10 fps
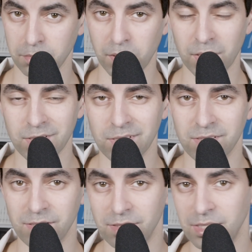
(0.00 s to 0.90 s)

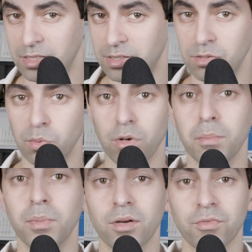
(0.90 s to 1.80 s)
Burns's diseases were
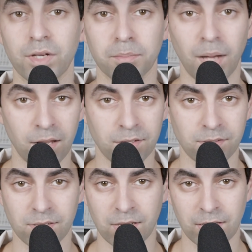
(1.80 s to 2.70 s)
in perfect
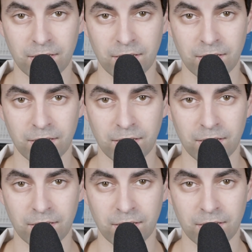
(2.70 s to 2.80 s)
balance